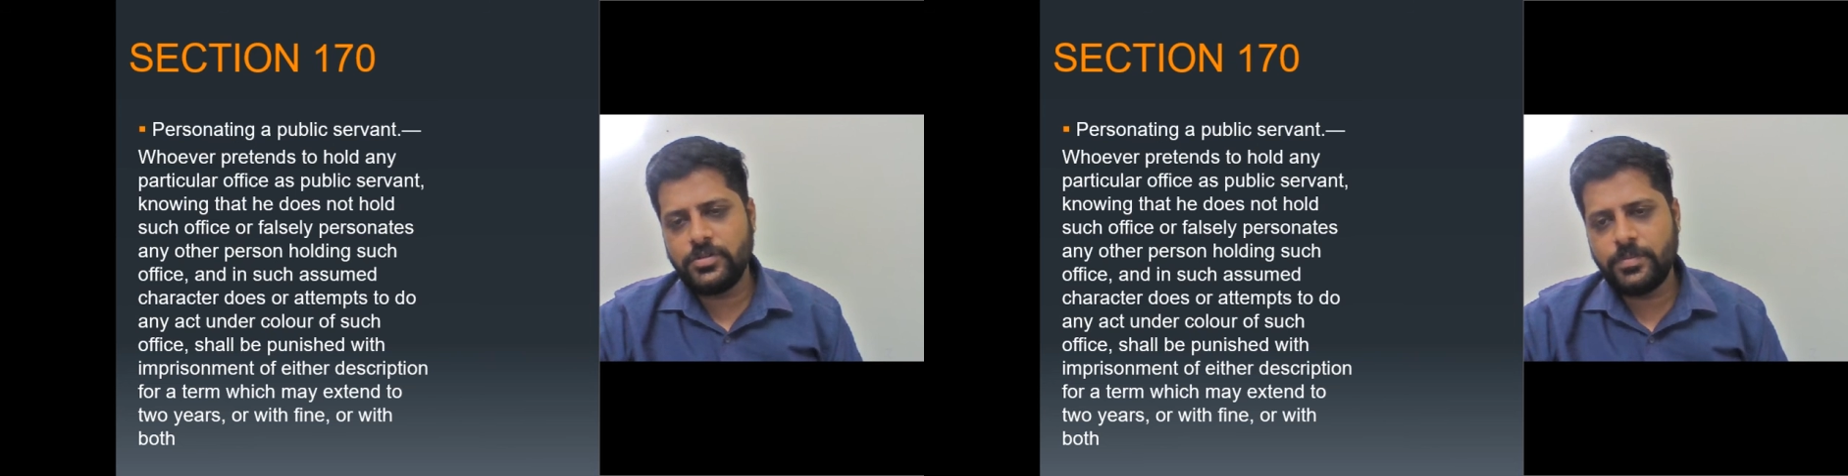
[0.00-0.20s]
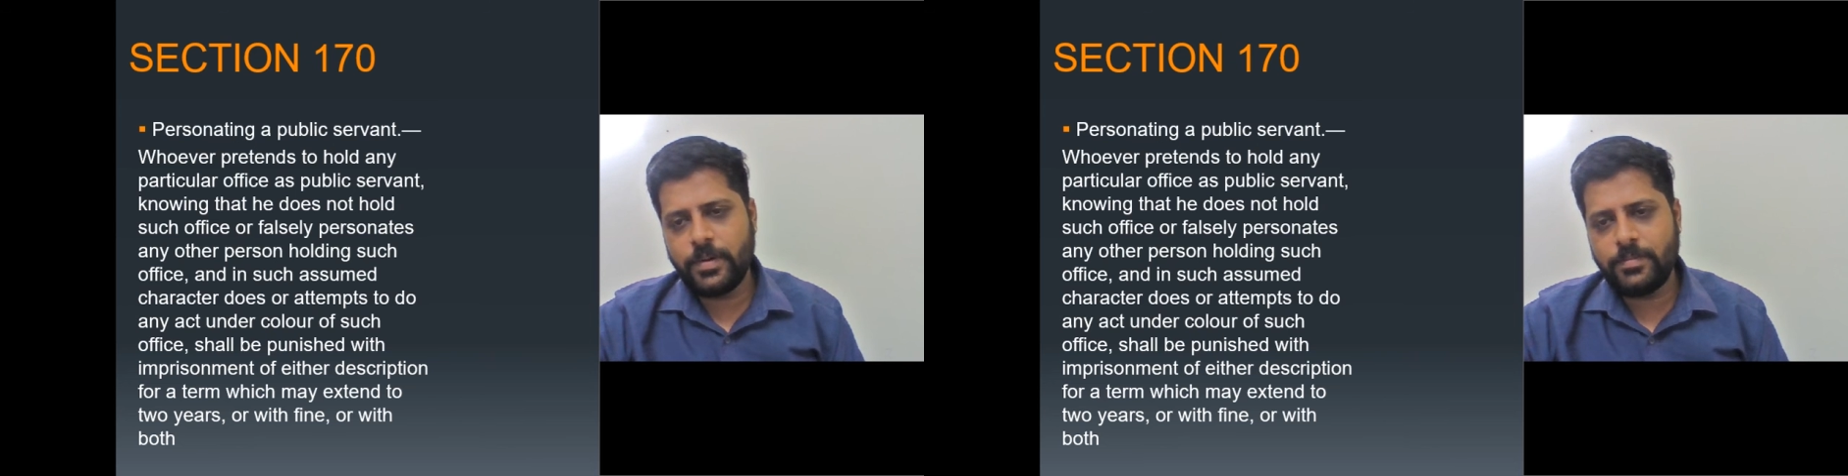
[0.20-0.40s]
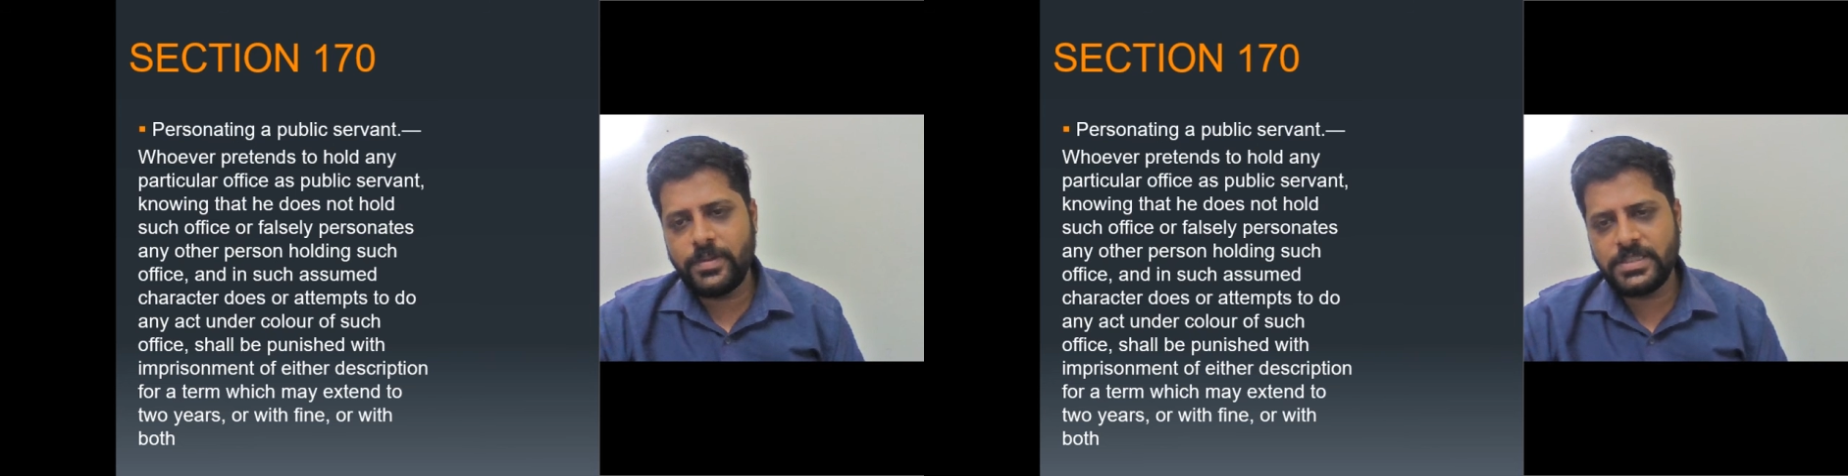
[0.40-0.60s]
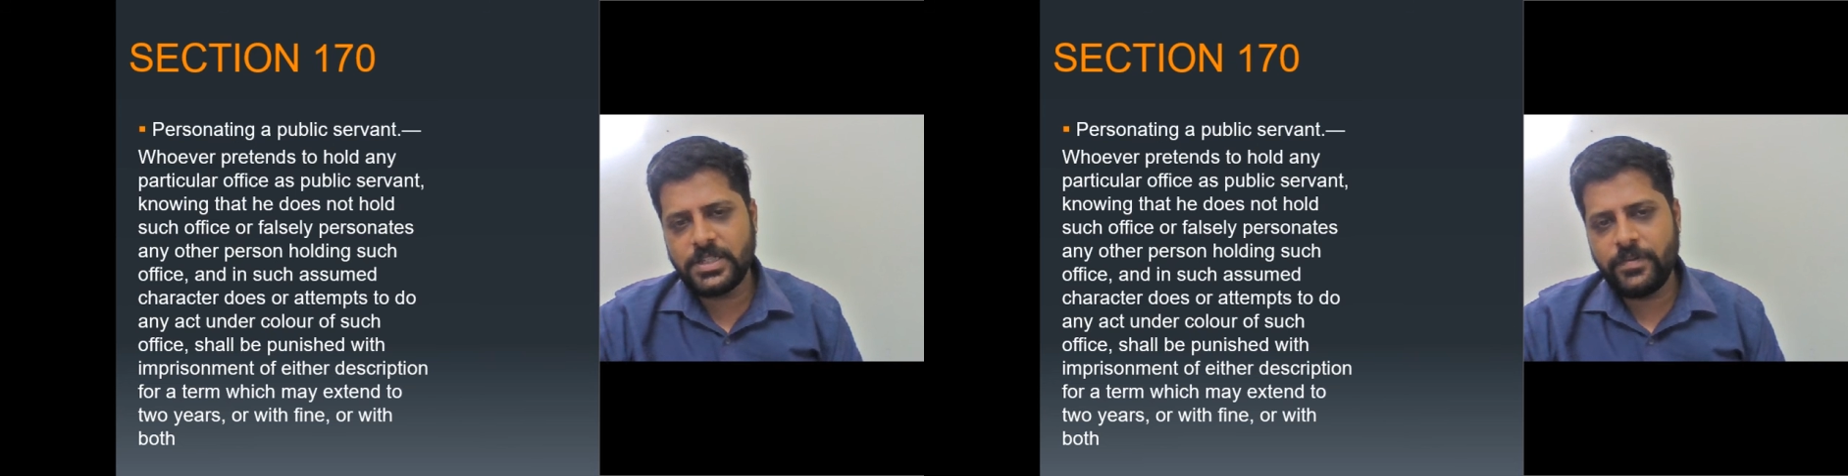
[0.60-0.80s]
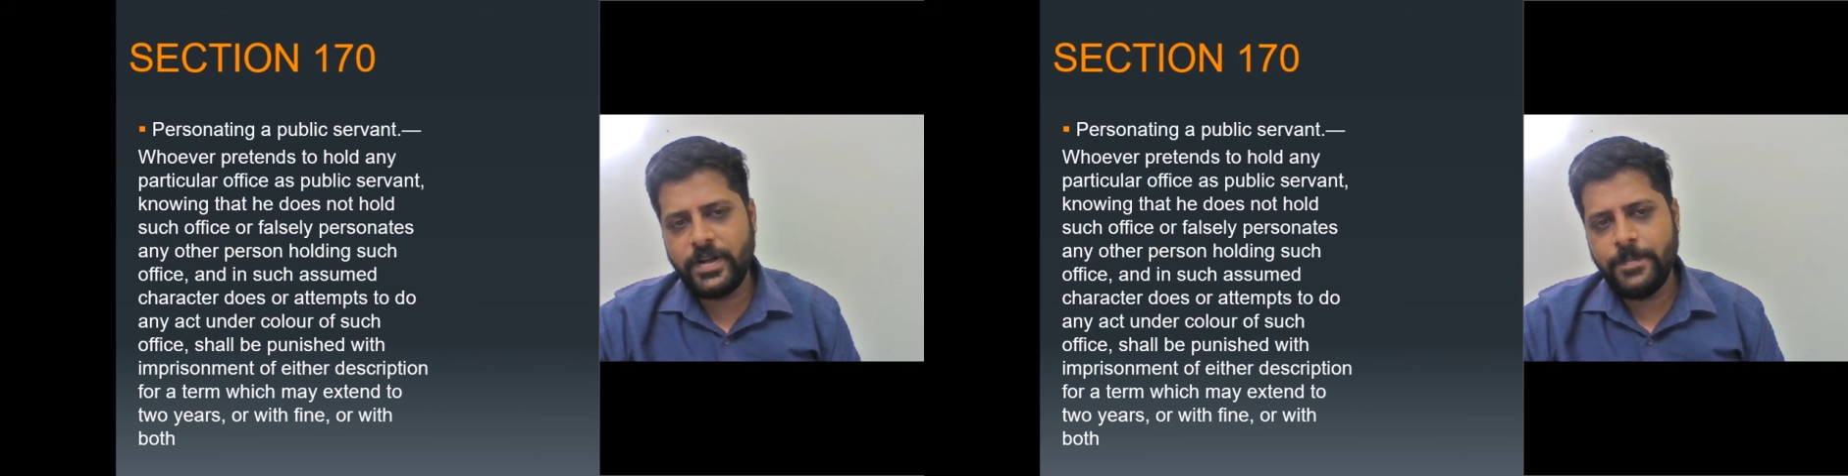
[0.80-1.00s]
to the public
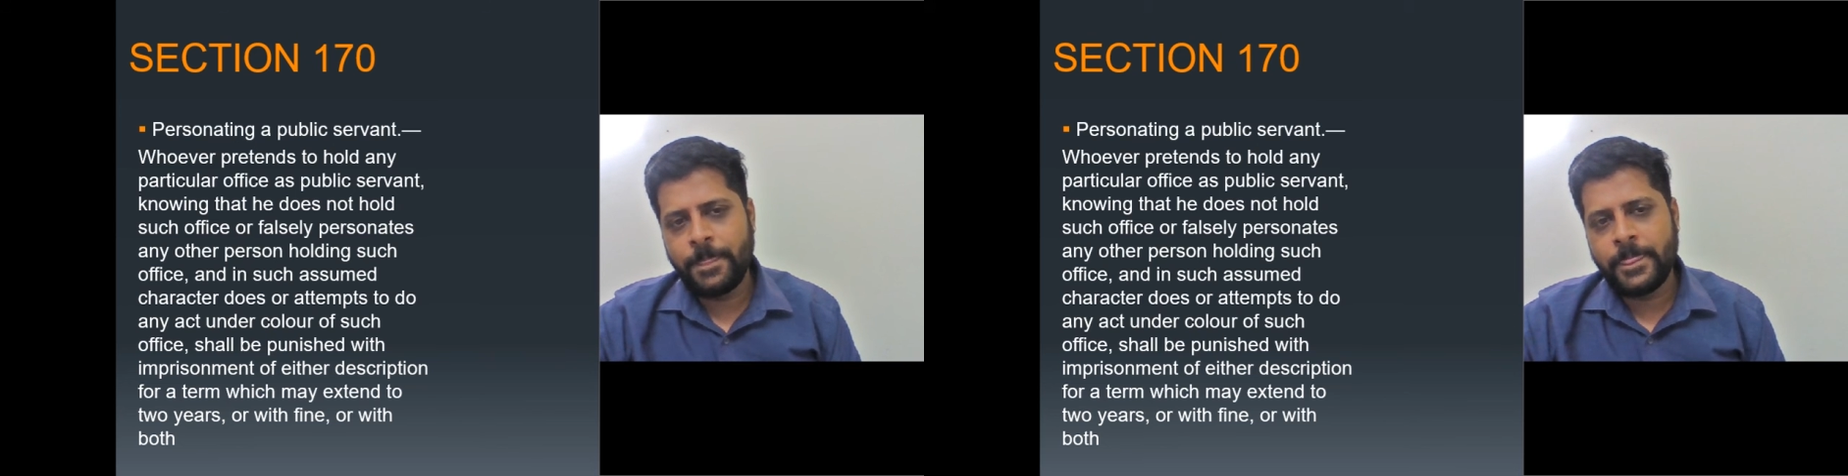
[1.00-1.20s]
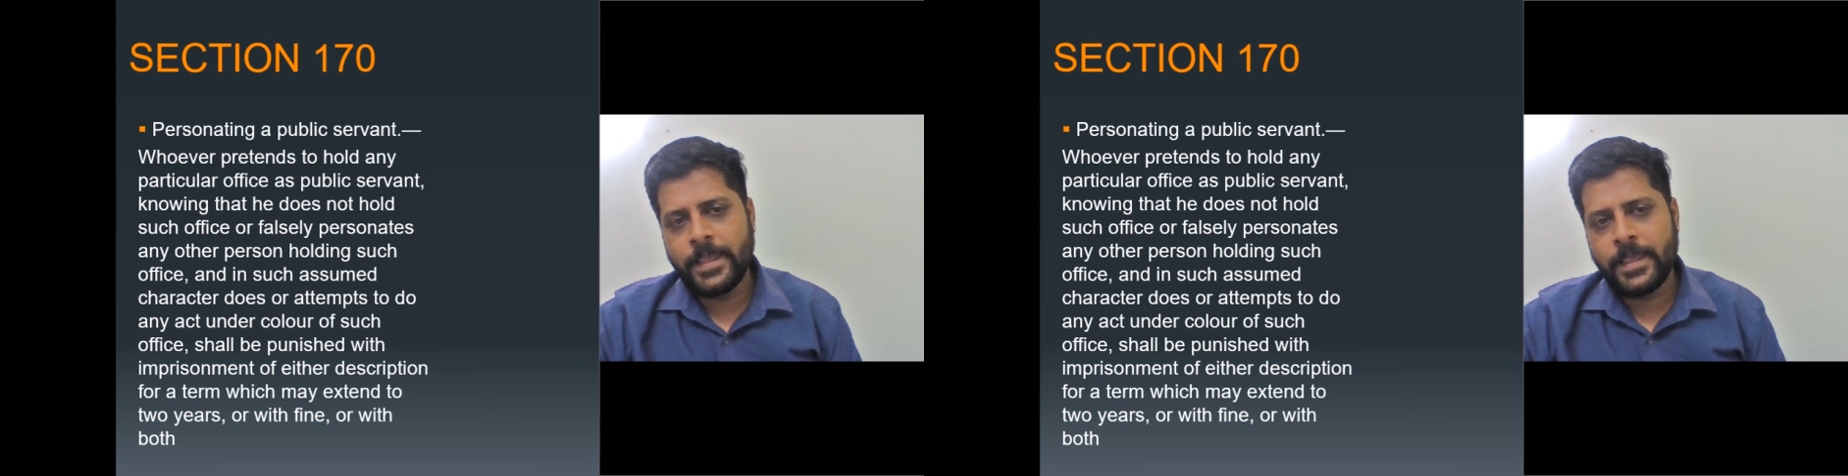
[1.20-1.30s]
servant.